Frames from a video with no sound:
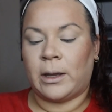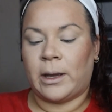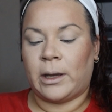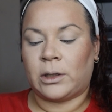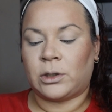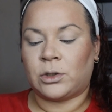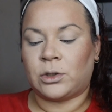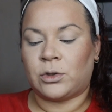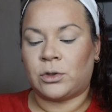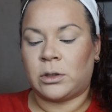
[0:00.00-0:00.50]

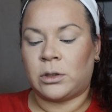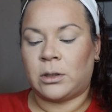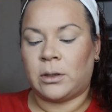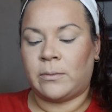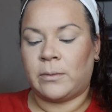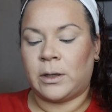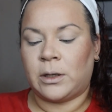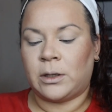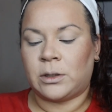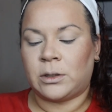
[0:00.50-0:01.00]
Extra
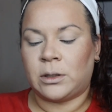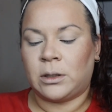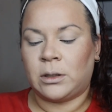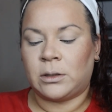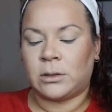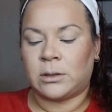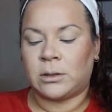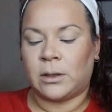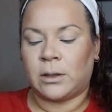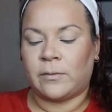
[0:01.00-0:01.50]
Diminishing
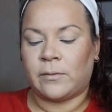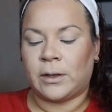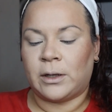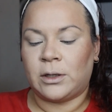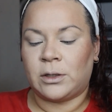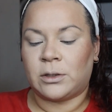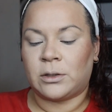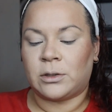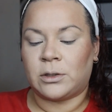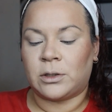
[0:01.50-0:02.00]
Skin
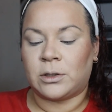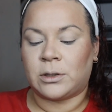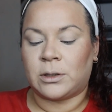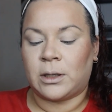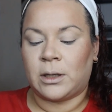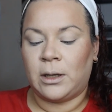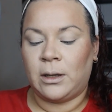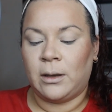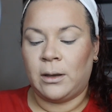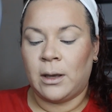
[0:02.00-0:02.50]
Finish. Just
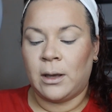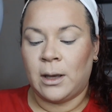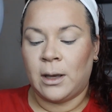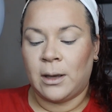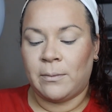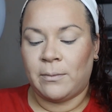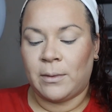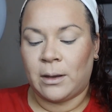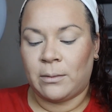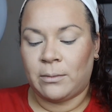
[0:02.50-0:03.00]
kidding.
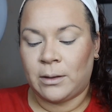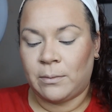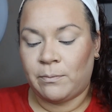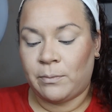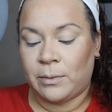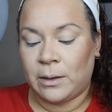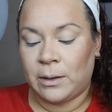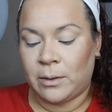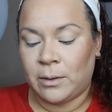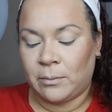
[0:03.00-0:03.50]
Maybe the
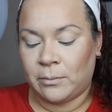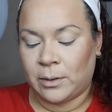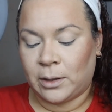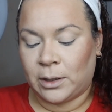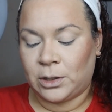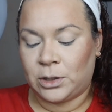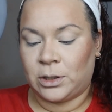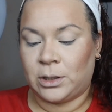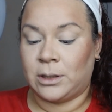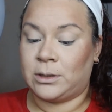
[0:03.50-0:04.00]
Beaming
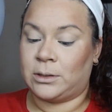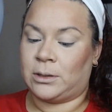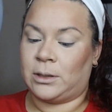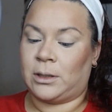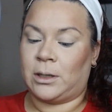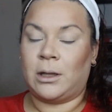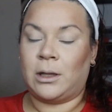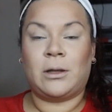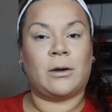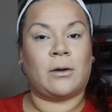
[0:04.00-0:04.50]
Blush is the
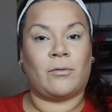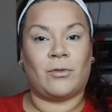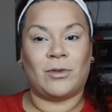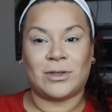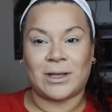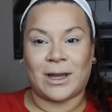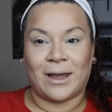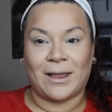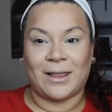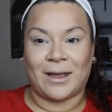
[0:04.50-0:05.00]
color of
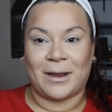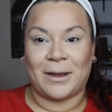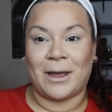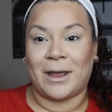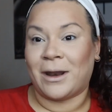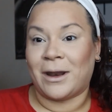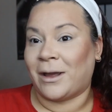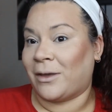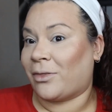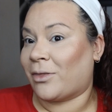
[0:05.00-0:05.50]
this highlight
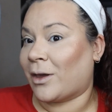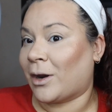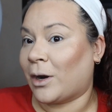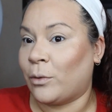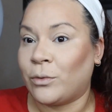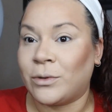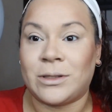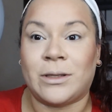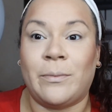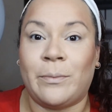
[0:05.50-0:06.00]
and I thought it
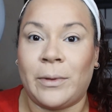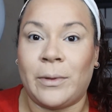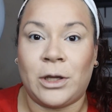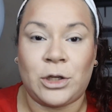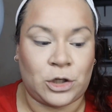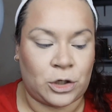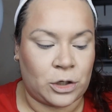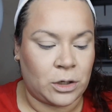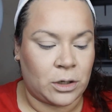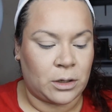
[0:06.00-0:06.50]
was a
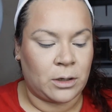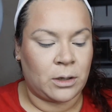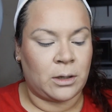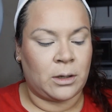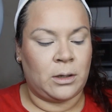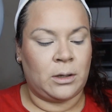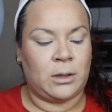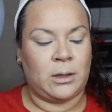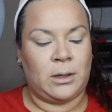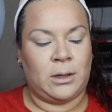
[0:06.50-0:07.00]
blusher.
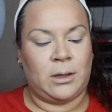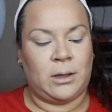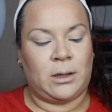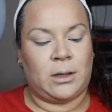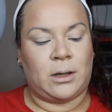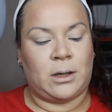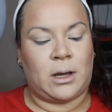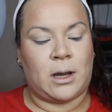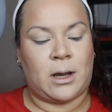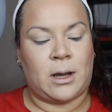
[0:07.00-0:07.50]

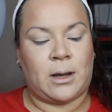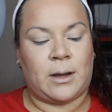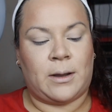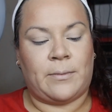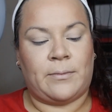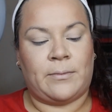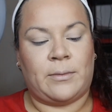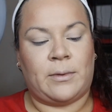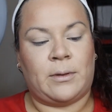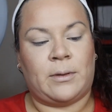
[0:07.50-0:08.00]

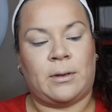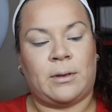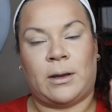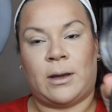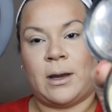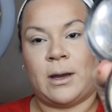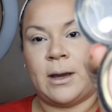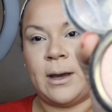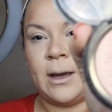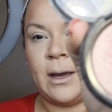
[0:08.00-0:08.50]

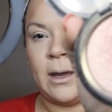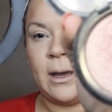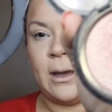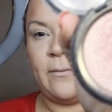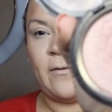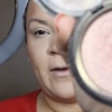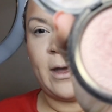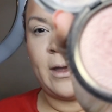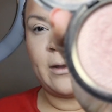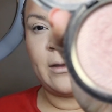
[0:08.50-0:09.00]

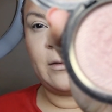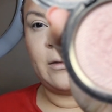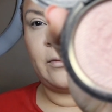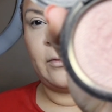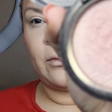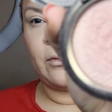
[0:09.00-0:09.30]
I've had this for